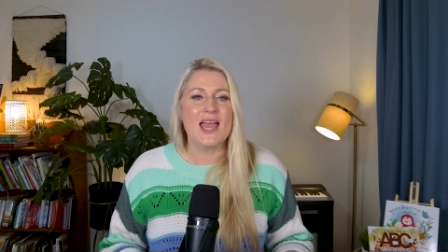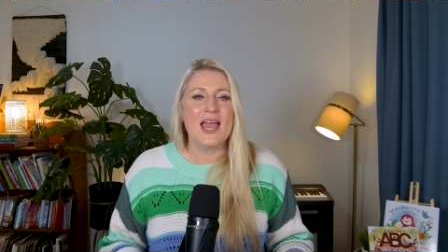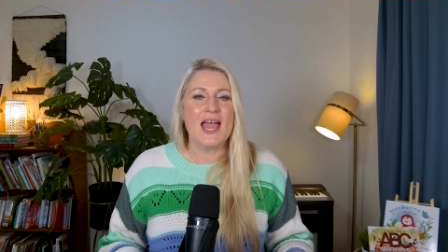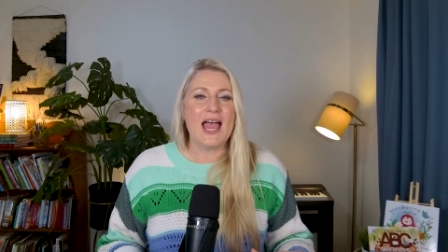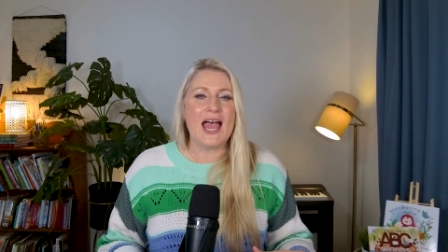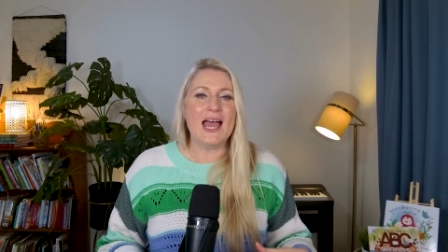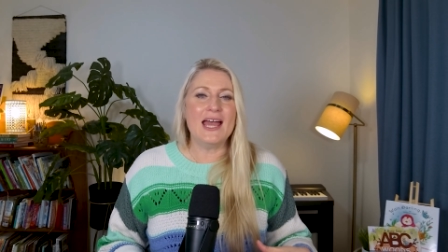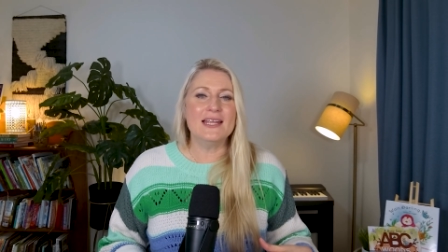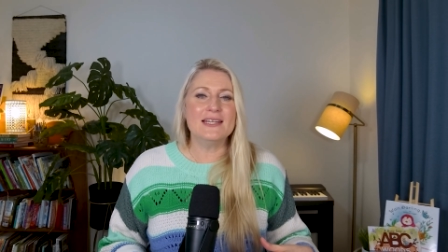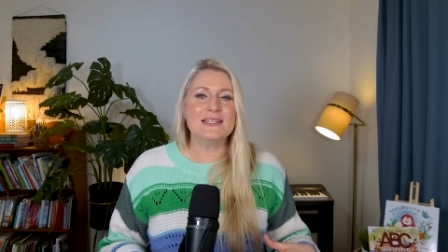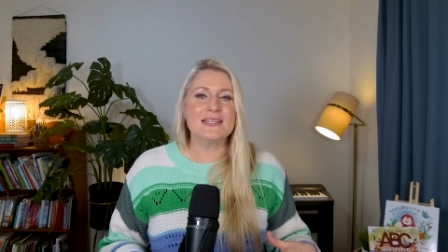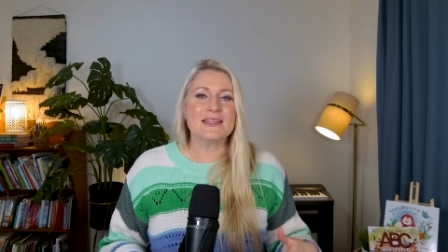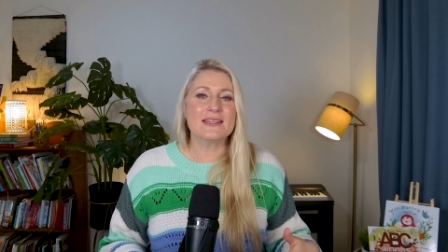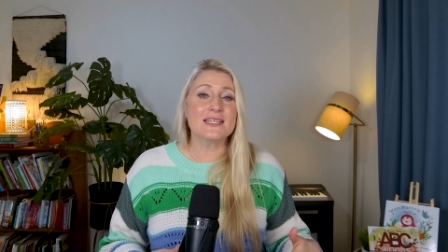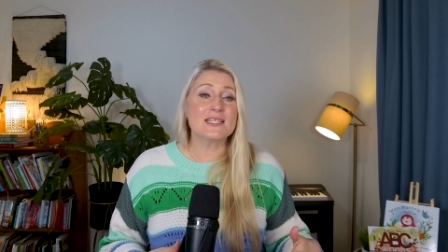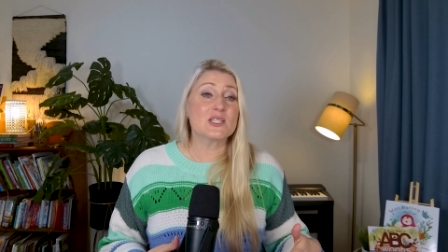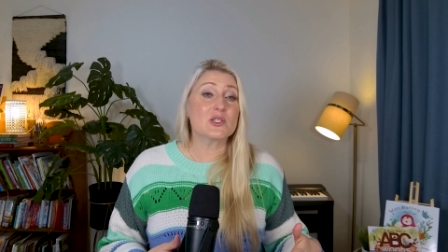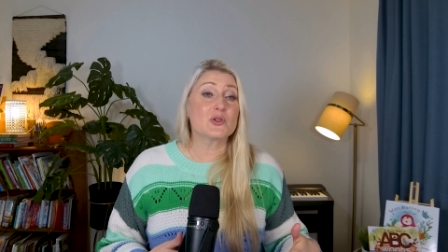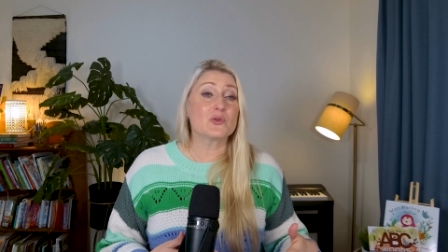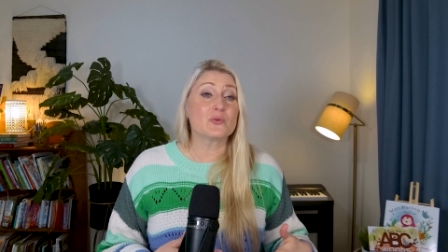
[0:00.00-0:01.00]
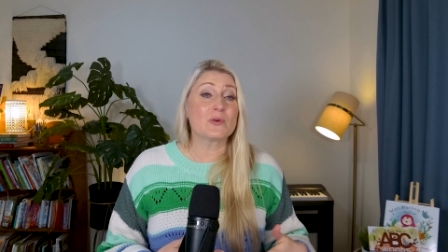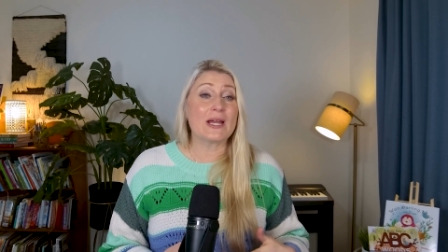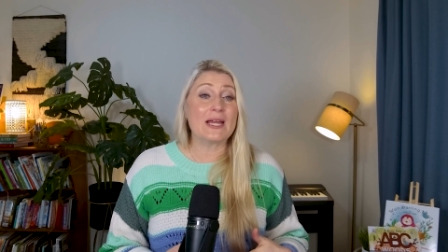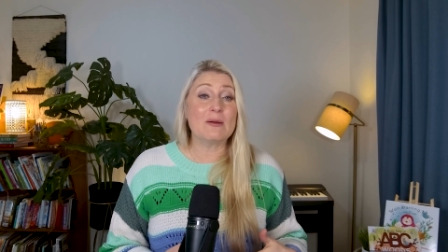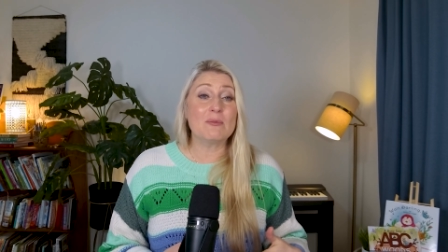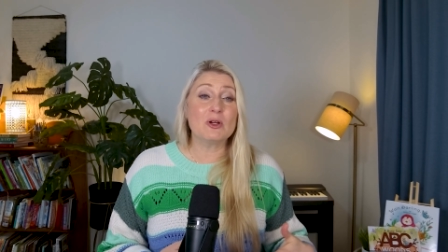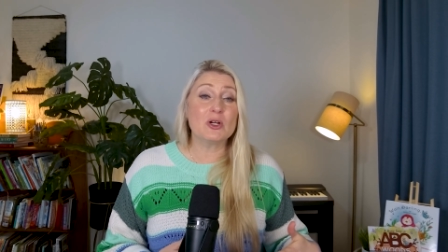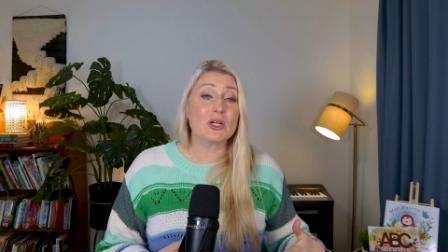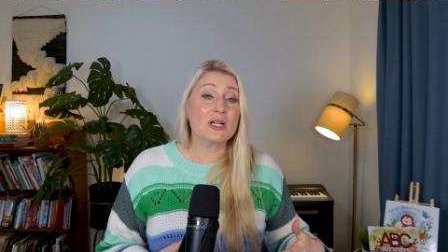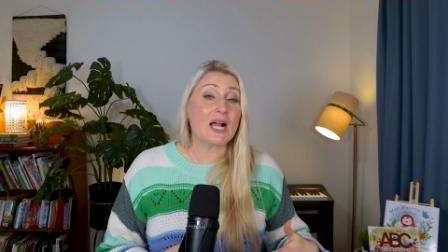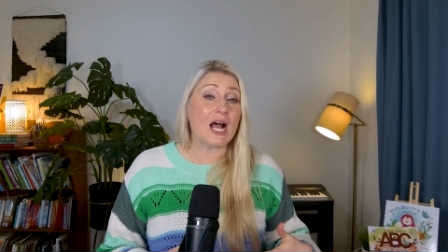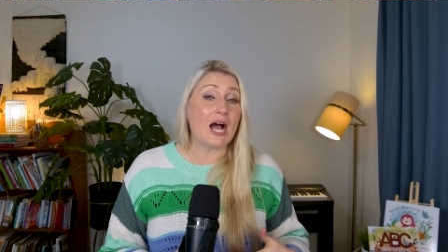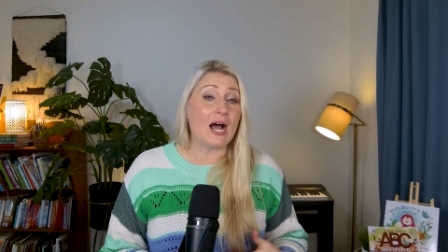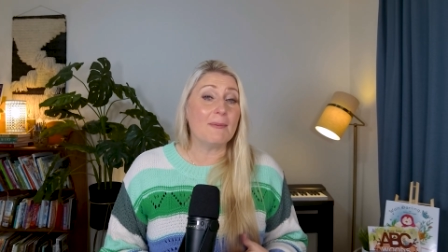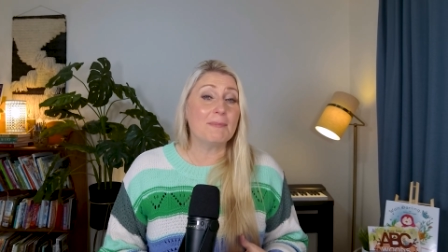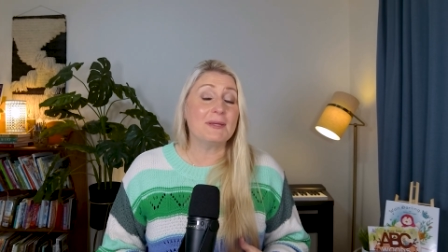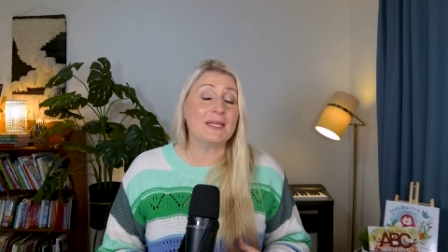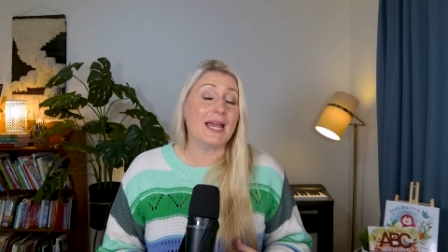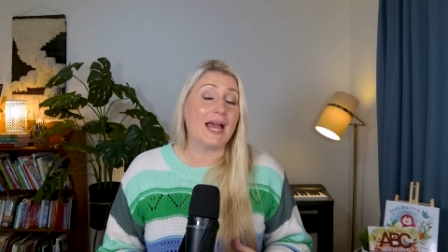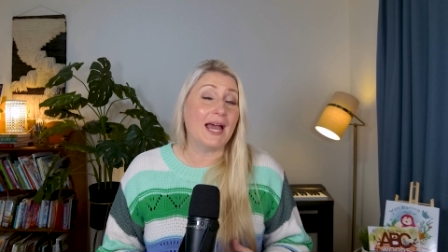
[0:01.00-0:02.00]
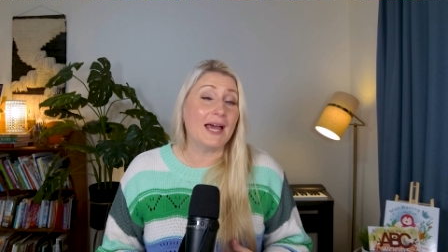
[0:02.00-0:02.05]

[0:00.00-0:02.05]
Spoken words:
And this grammar and copy